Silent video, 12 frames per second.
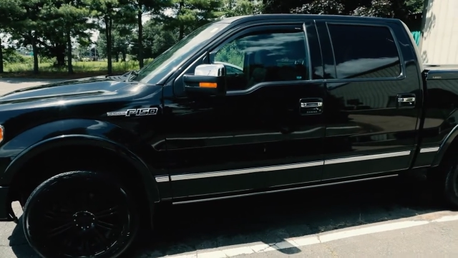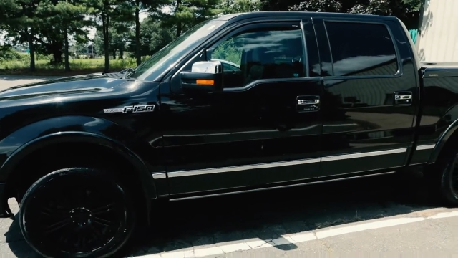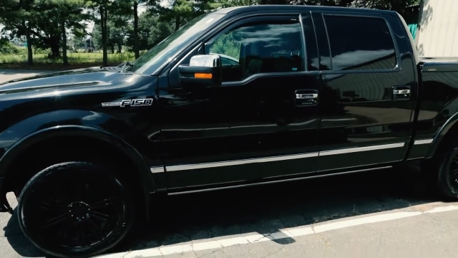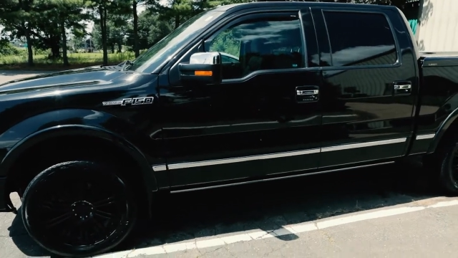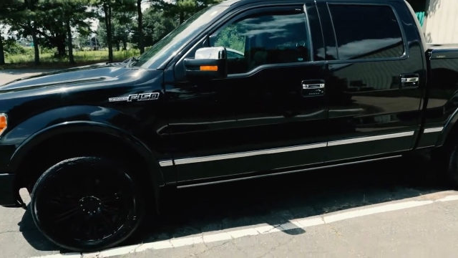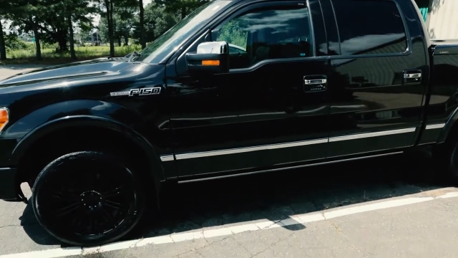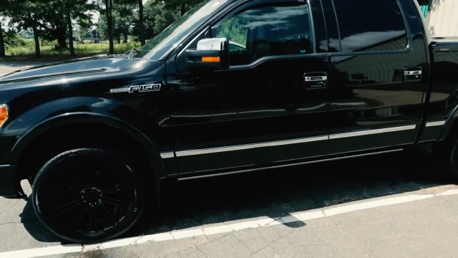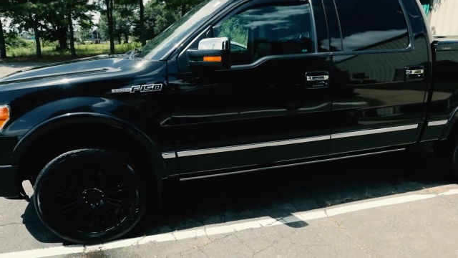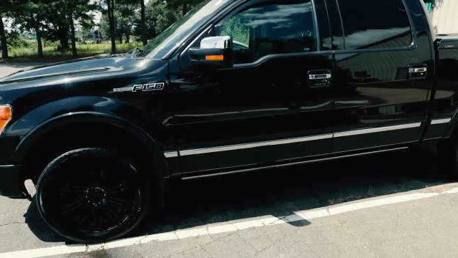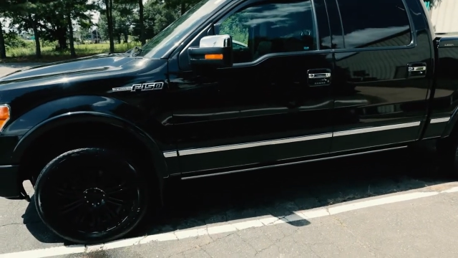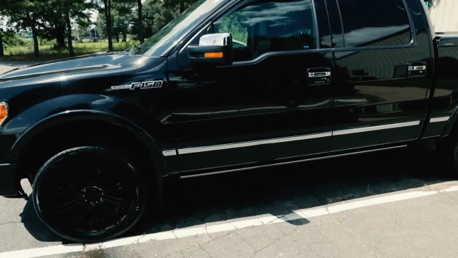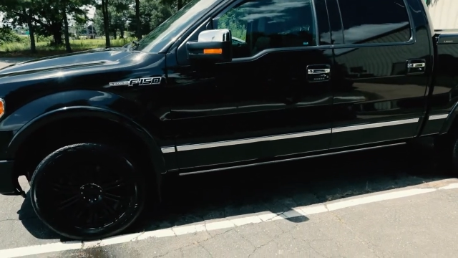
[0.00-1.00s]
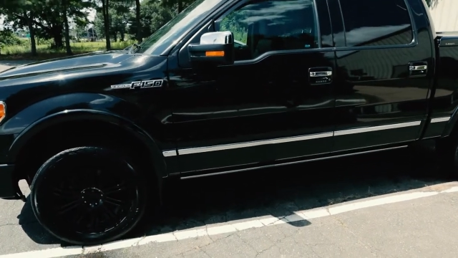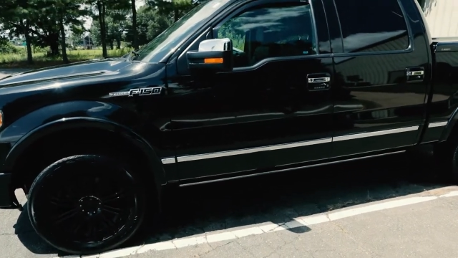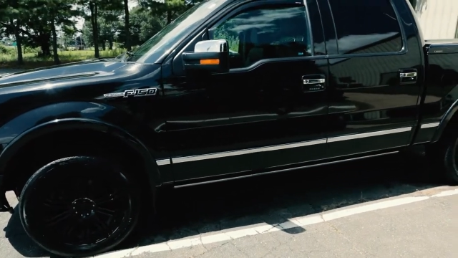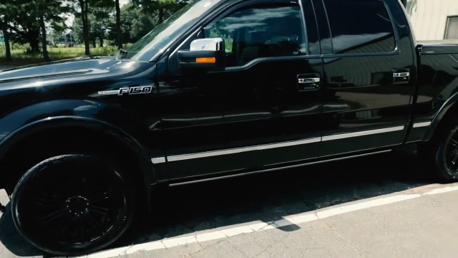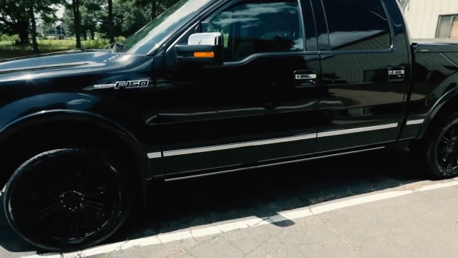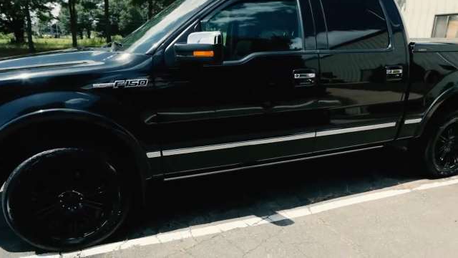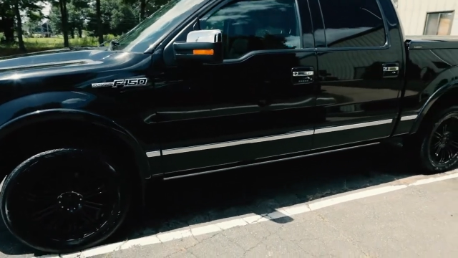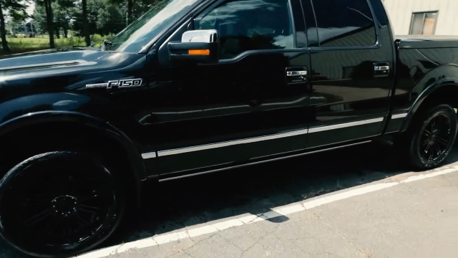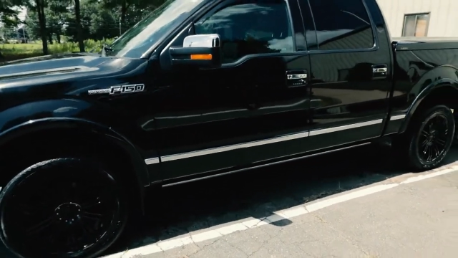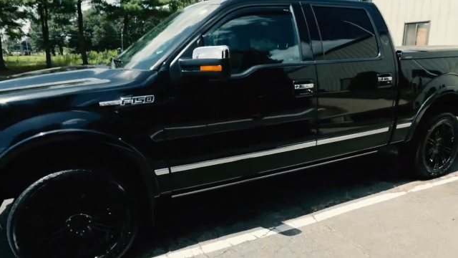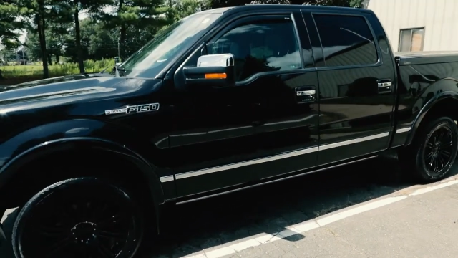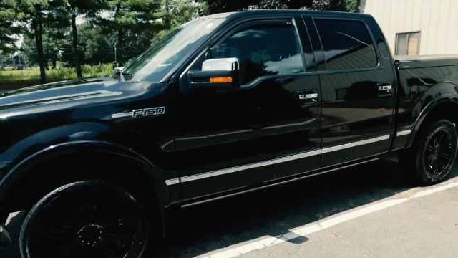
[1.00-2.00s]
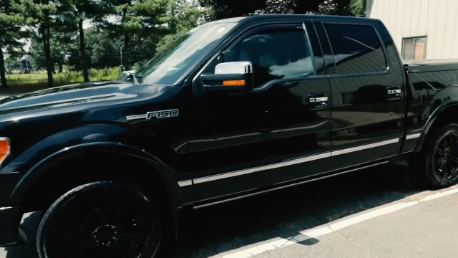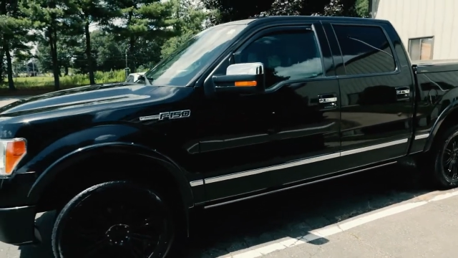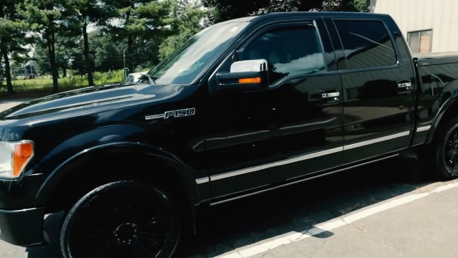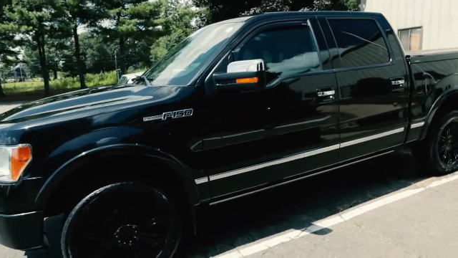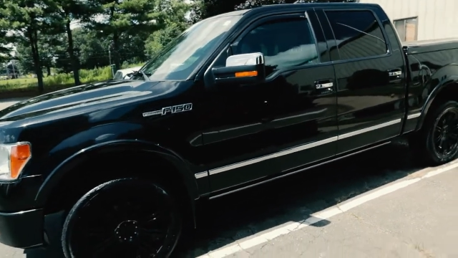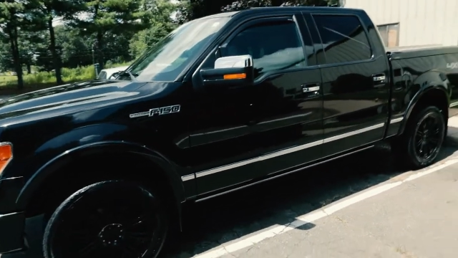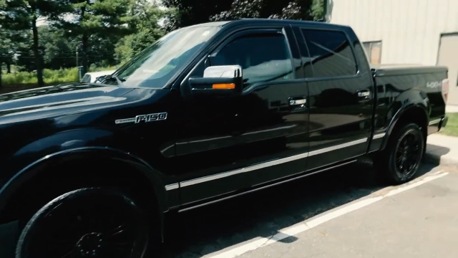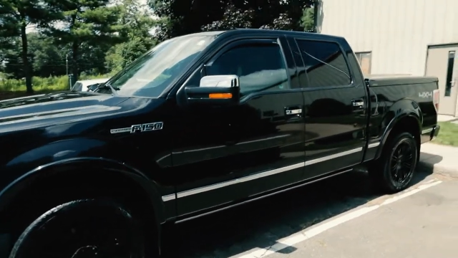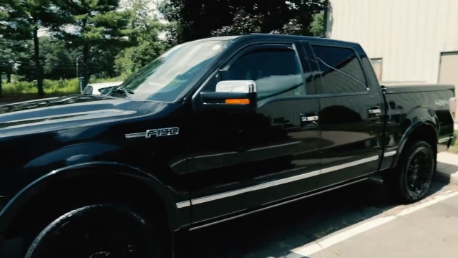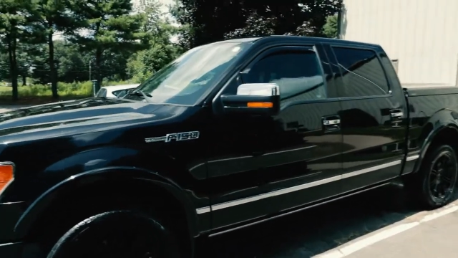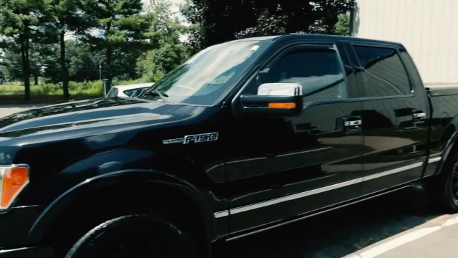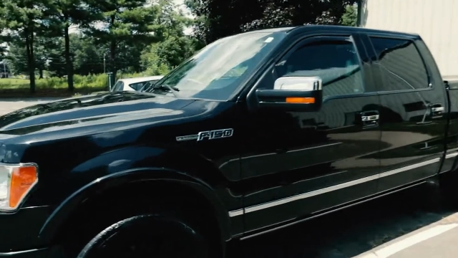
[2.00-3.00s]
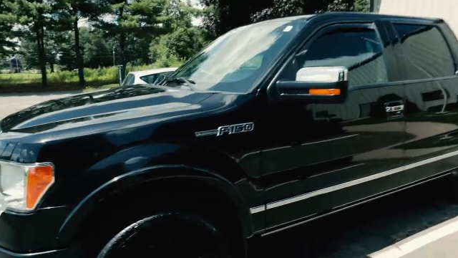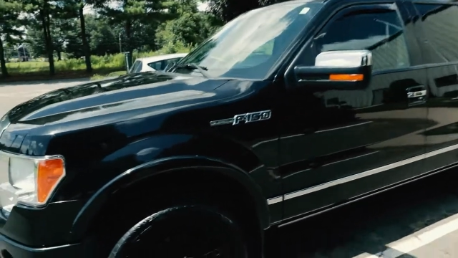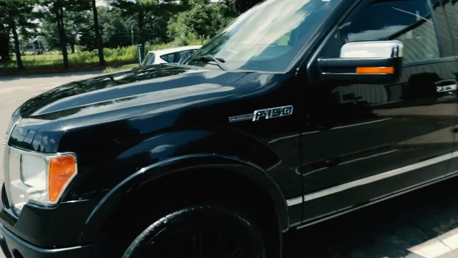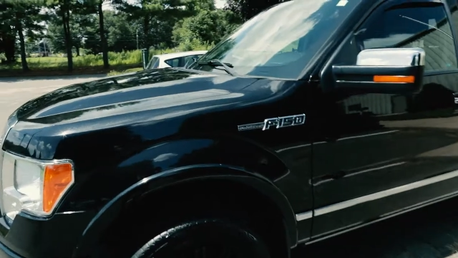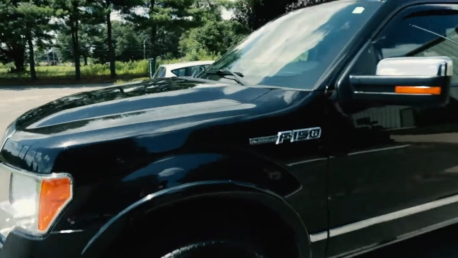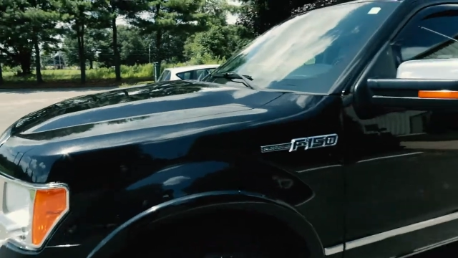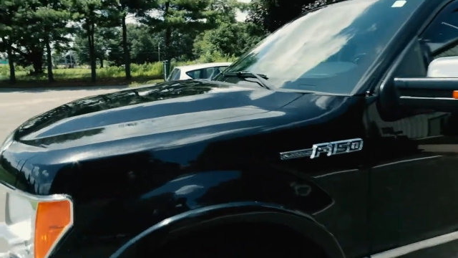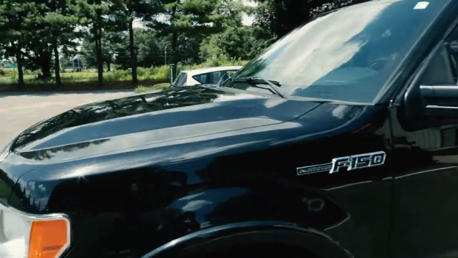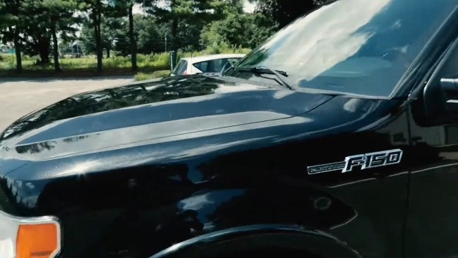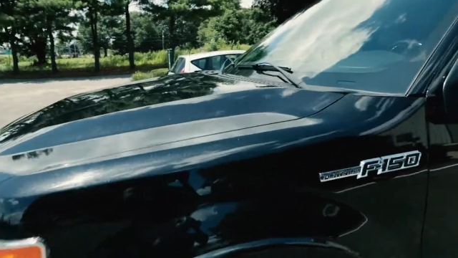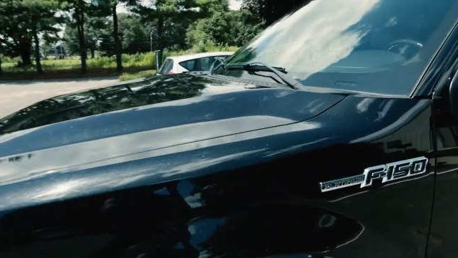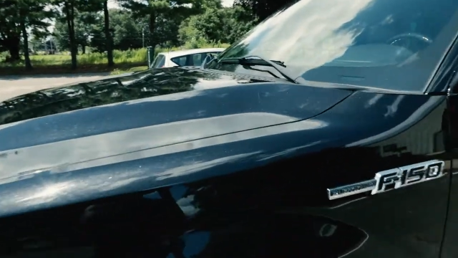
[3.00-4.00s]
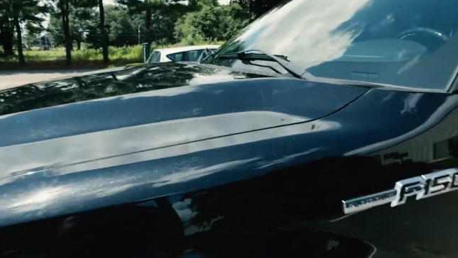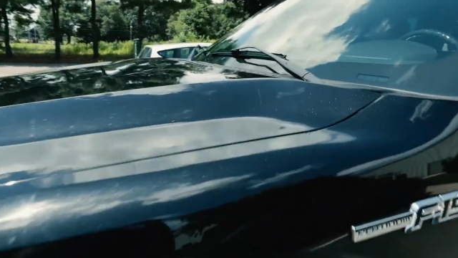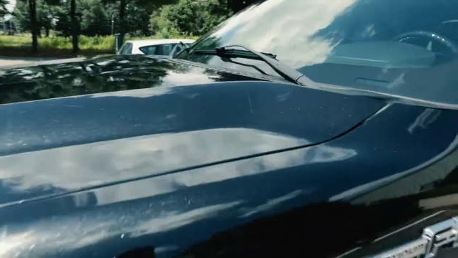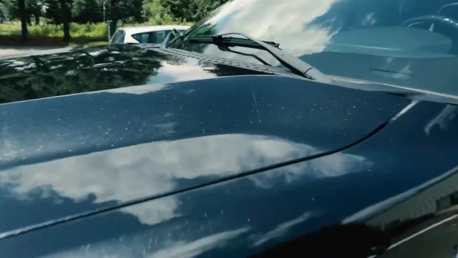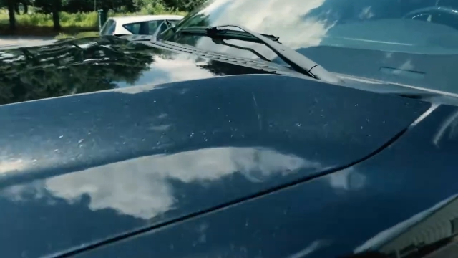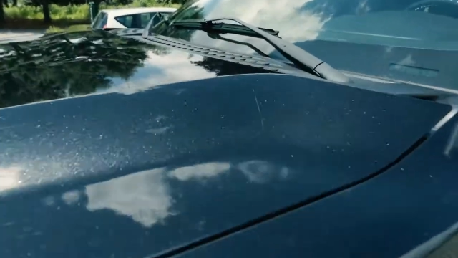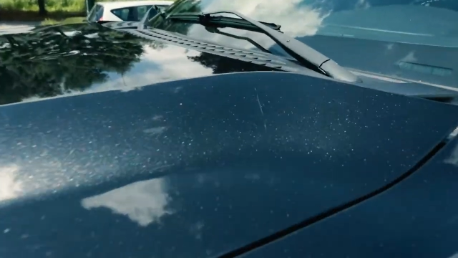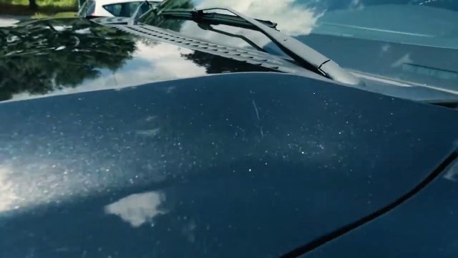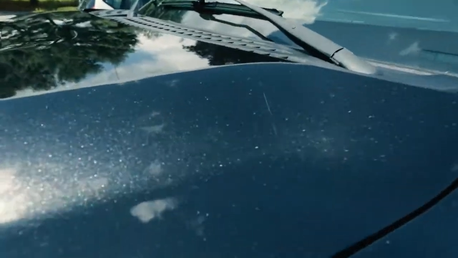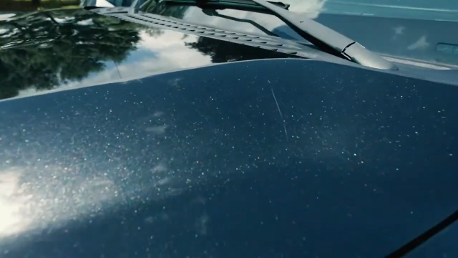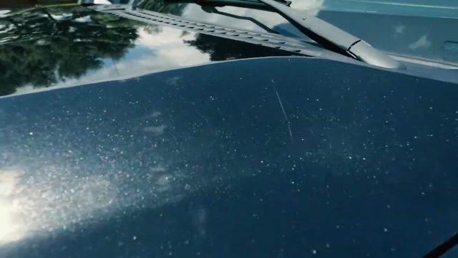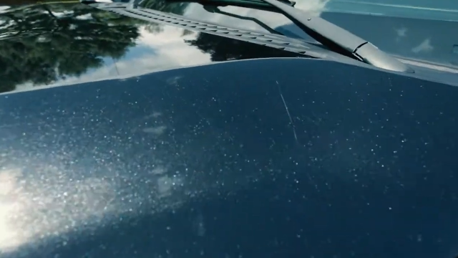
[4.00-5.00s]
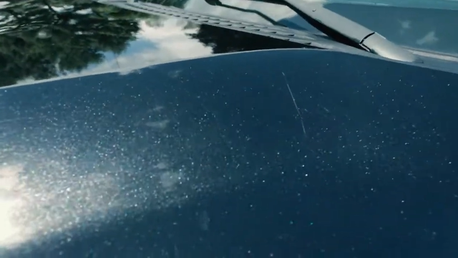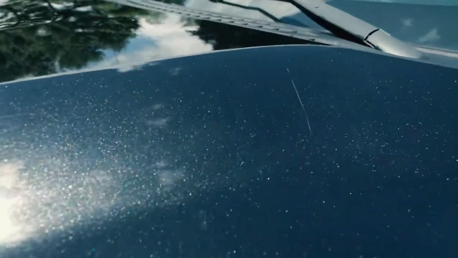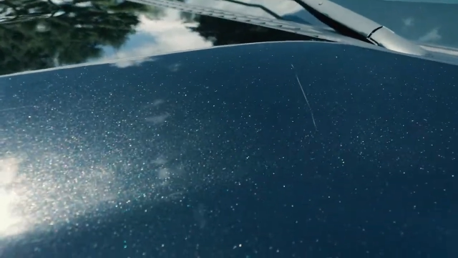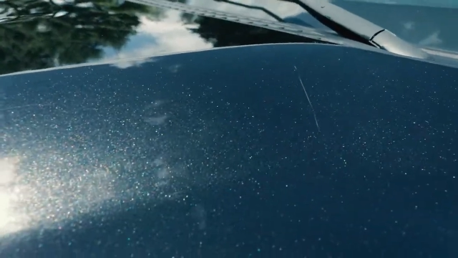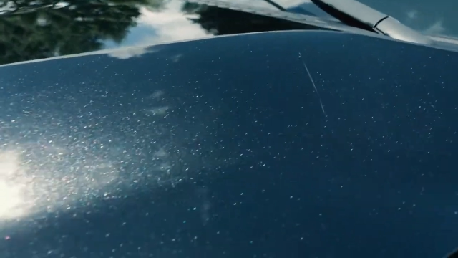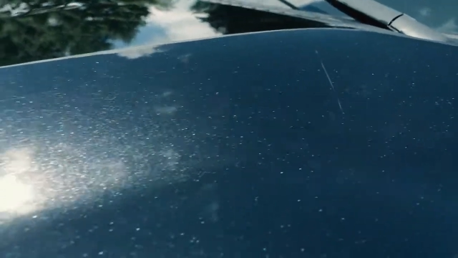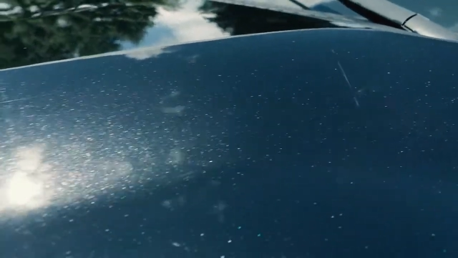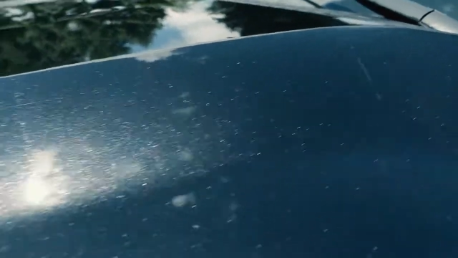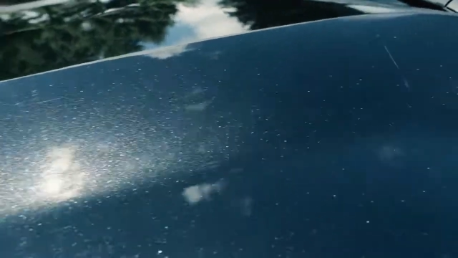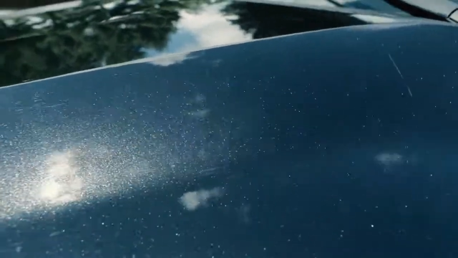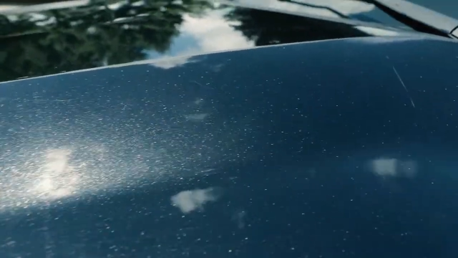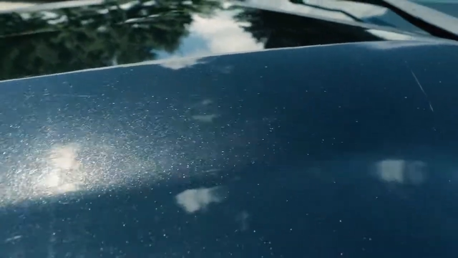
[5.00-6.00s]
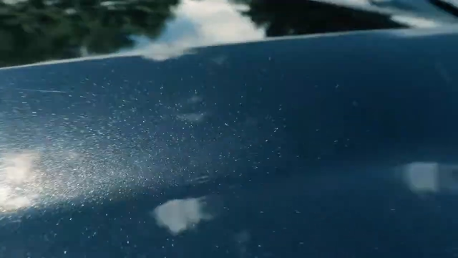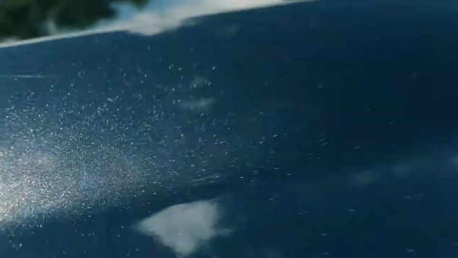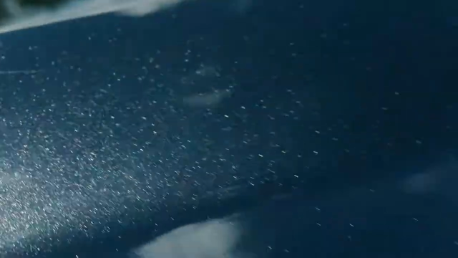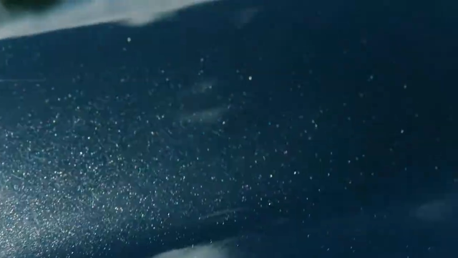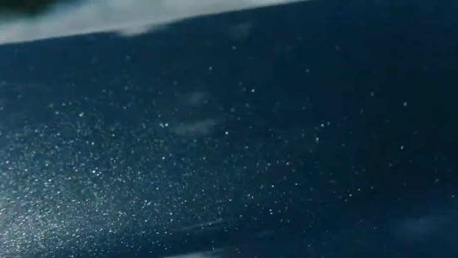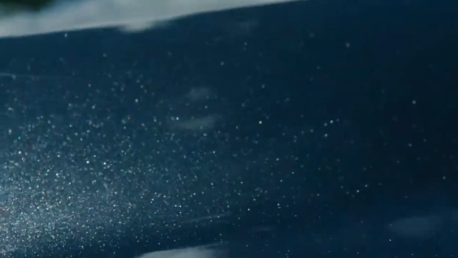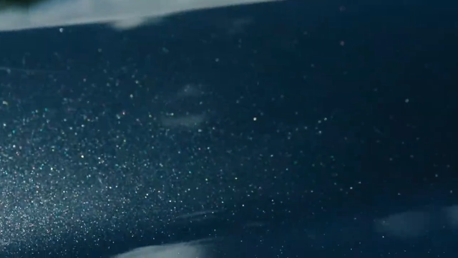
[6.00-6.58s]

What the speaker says: (no speaker visible)